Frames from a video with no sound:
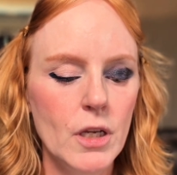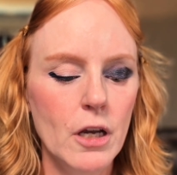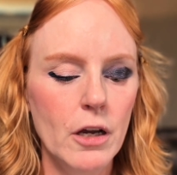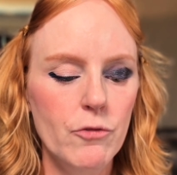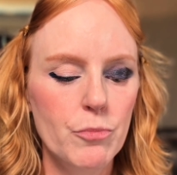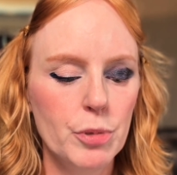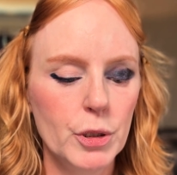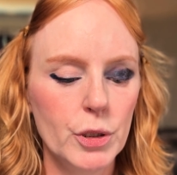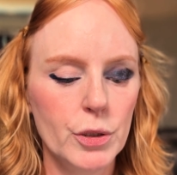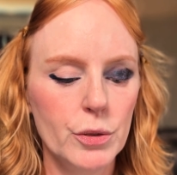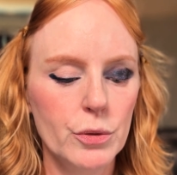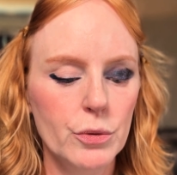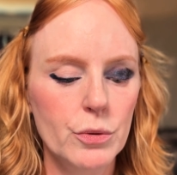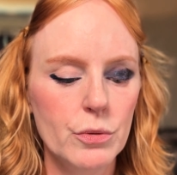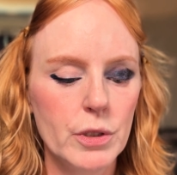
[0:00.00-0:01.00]
of
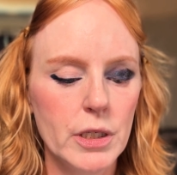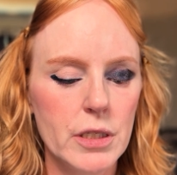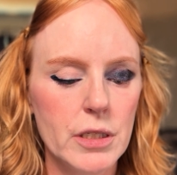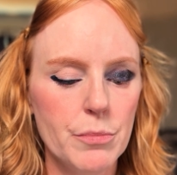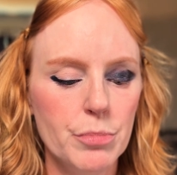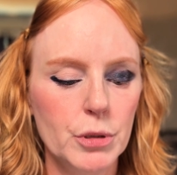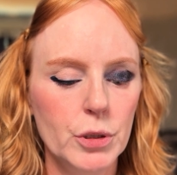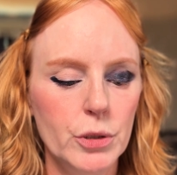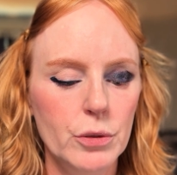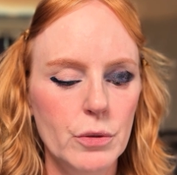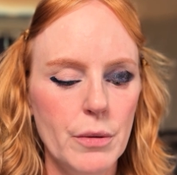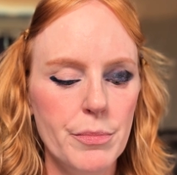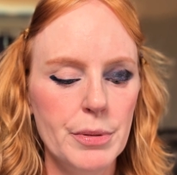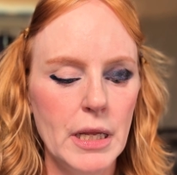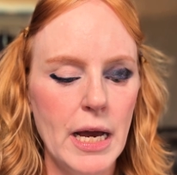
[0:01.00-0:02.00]
blue that is a blue
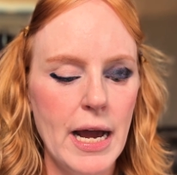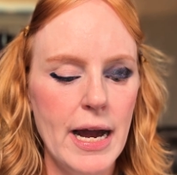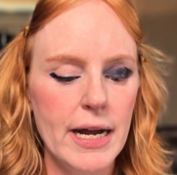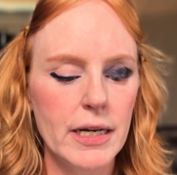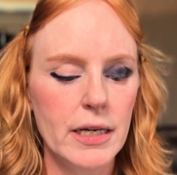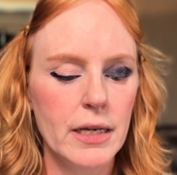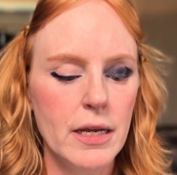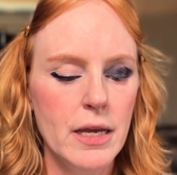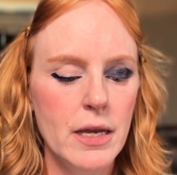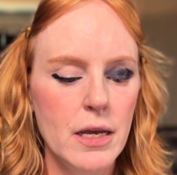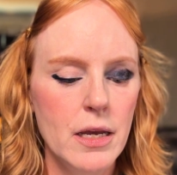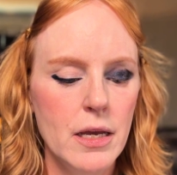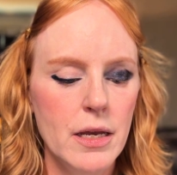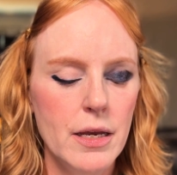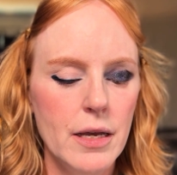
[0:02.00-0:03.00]
black.
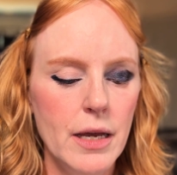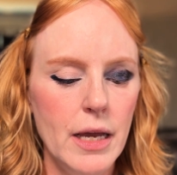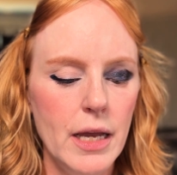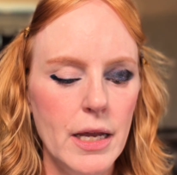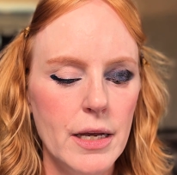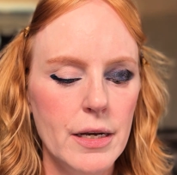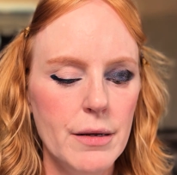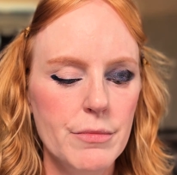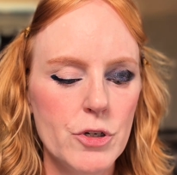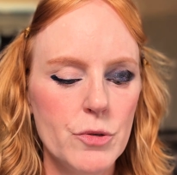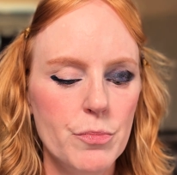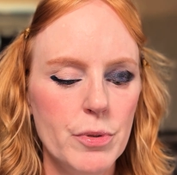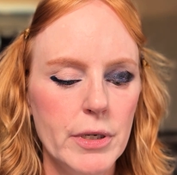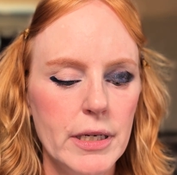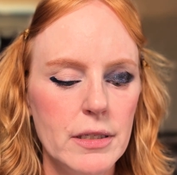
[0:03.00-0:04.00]
And I'm just
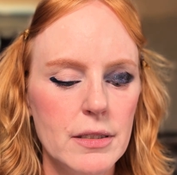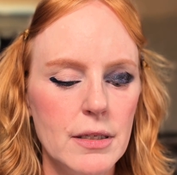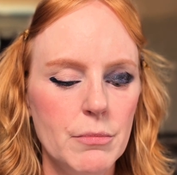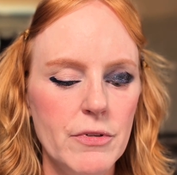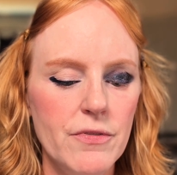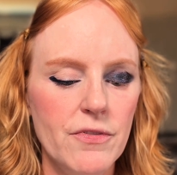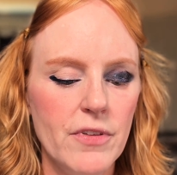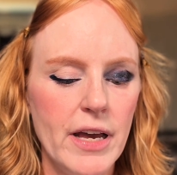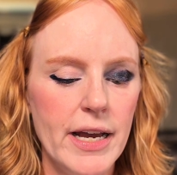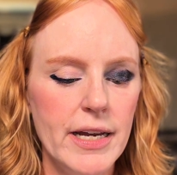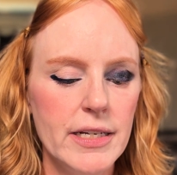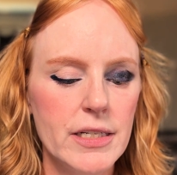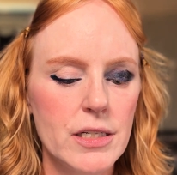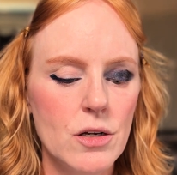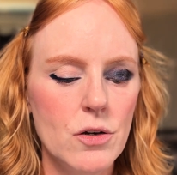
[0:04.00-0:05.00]
putting some of
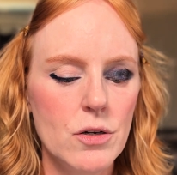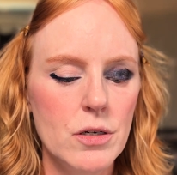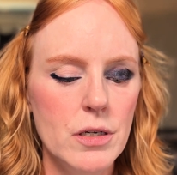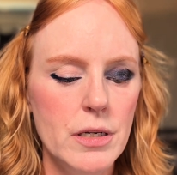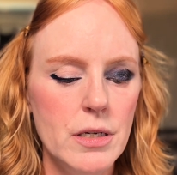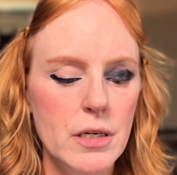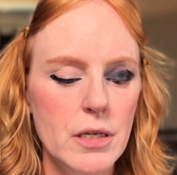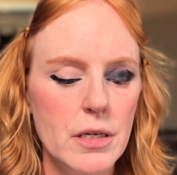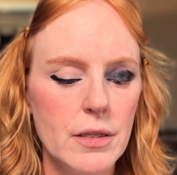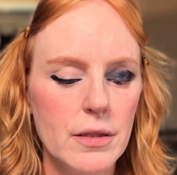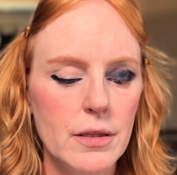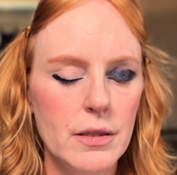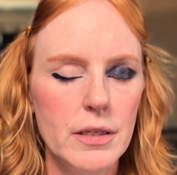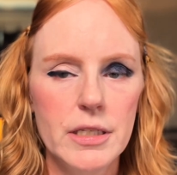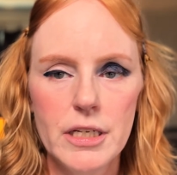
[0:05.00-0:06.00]
that on
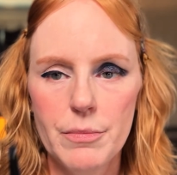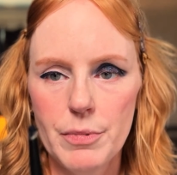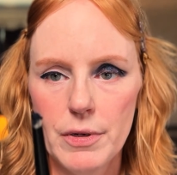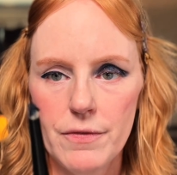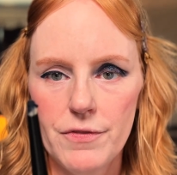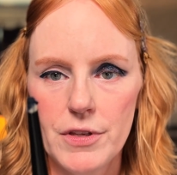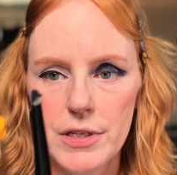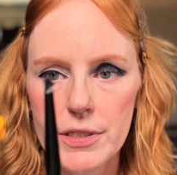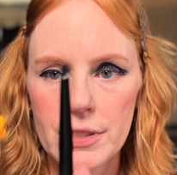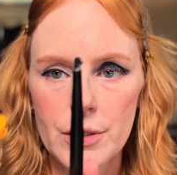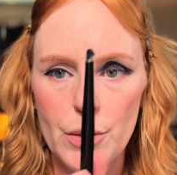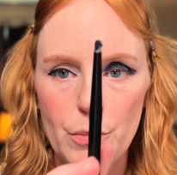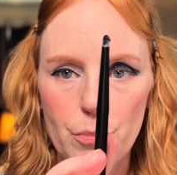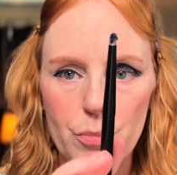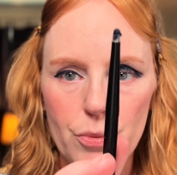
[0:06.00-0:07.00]
the tip of this
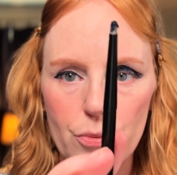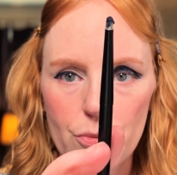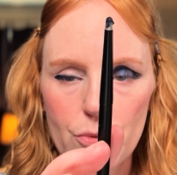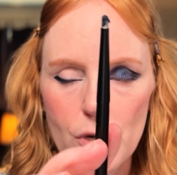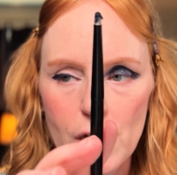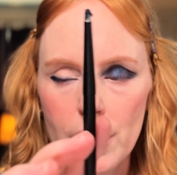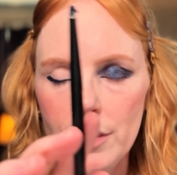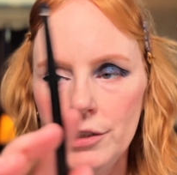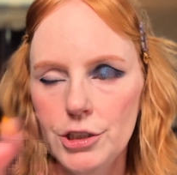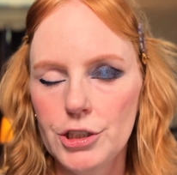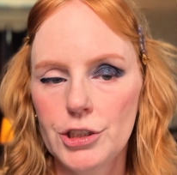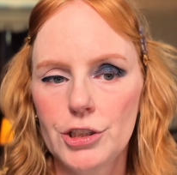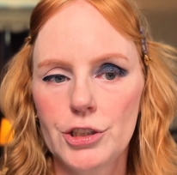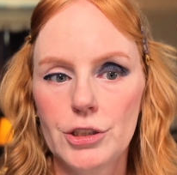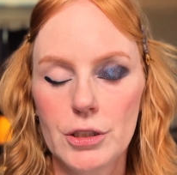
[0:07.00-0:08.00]

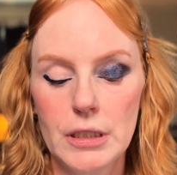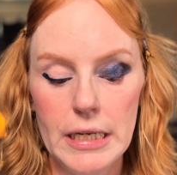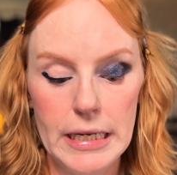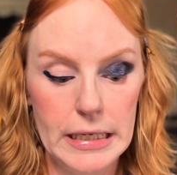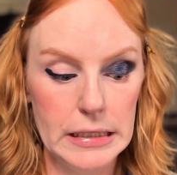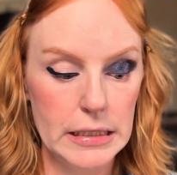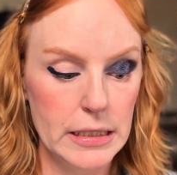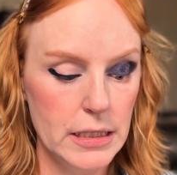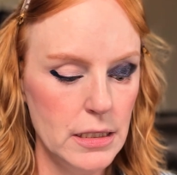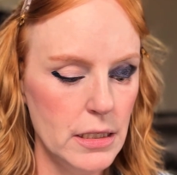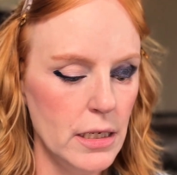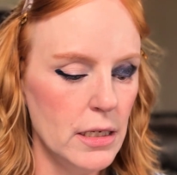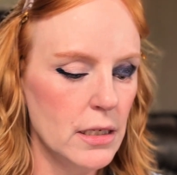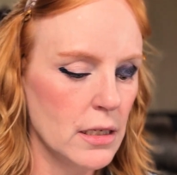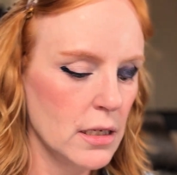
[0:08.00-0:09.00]
brush. And
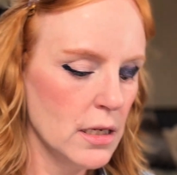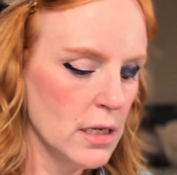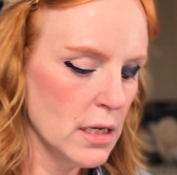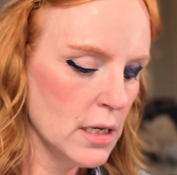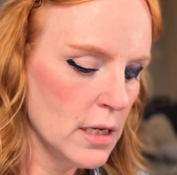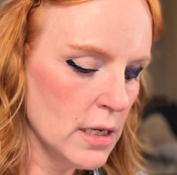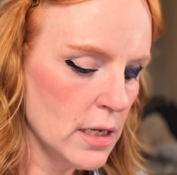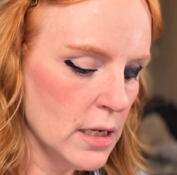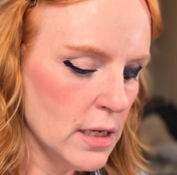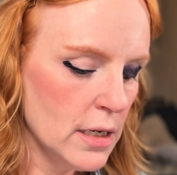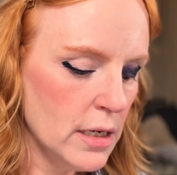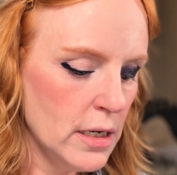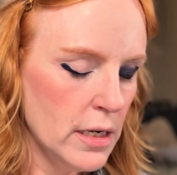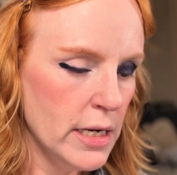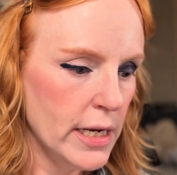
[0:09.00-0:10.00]

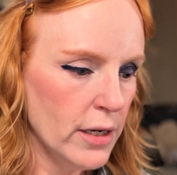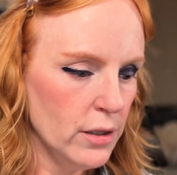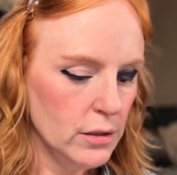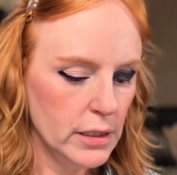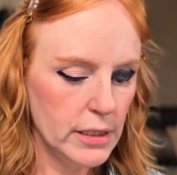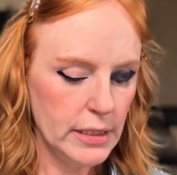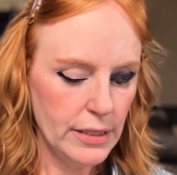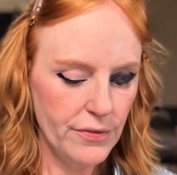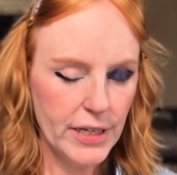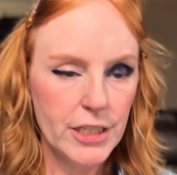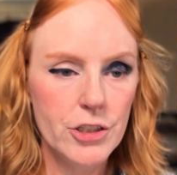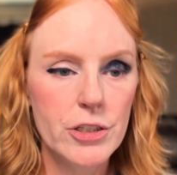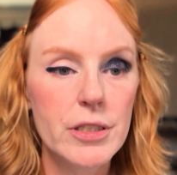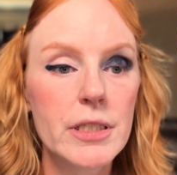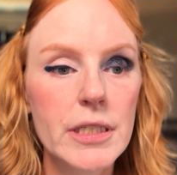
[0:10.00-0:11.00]
now let's see if I can
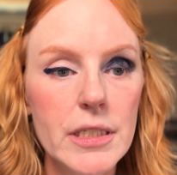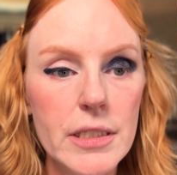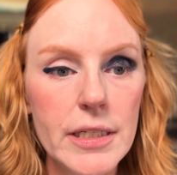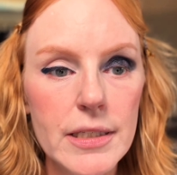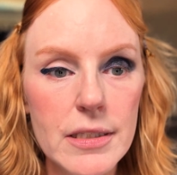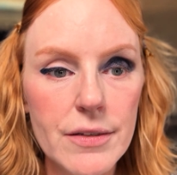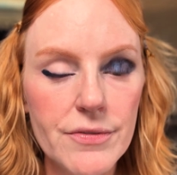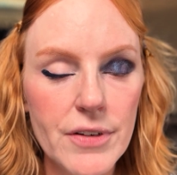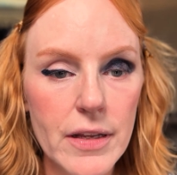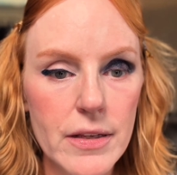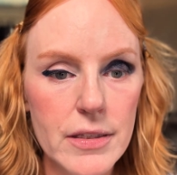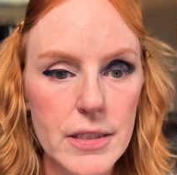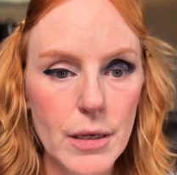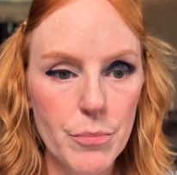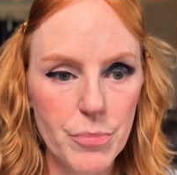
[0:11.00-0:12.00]
just intensify
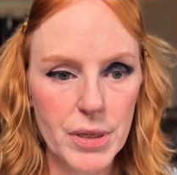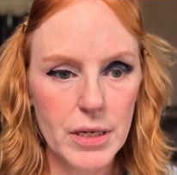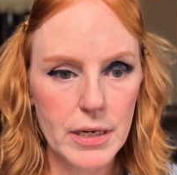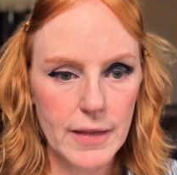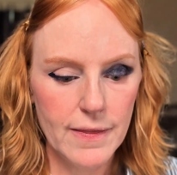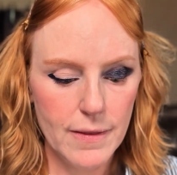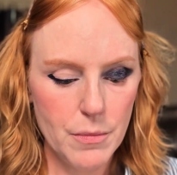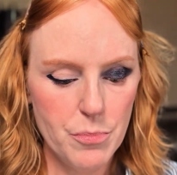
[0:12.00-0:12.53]
this a bit at the